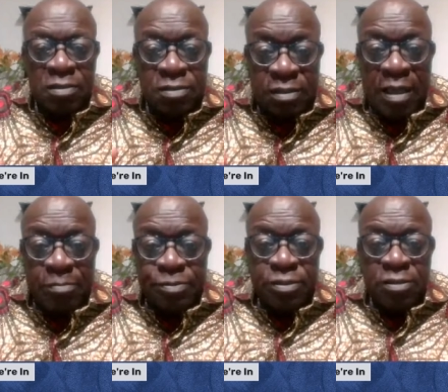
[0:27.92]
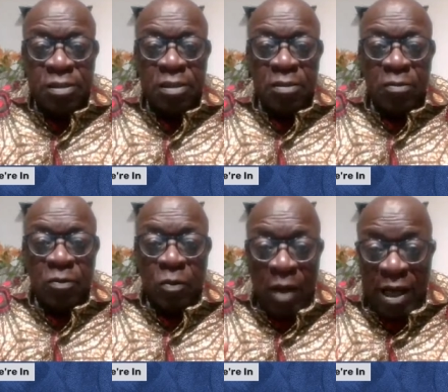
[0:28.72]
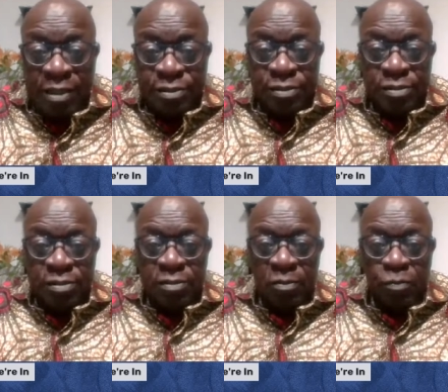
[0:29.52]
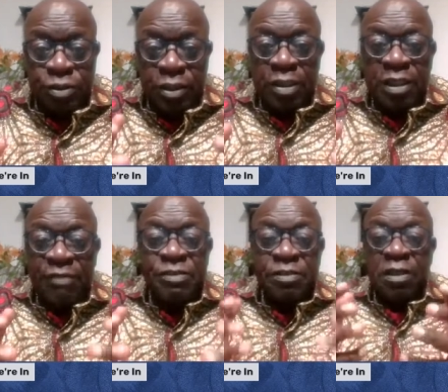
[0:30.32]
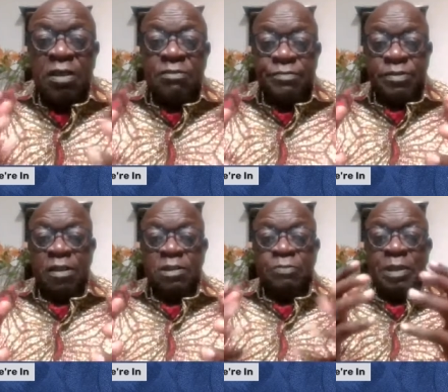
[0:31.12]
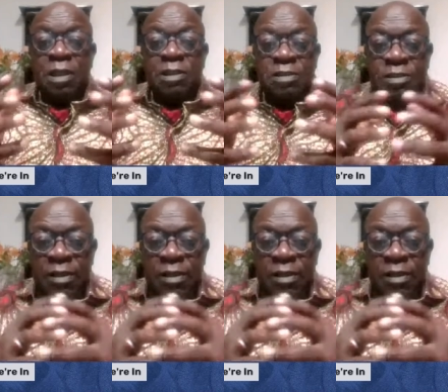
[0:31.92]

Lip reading: steps or actions which are going to give us the kind of results we'd like to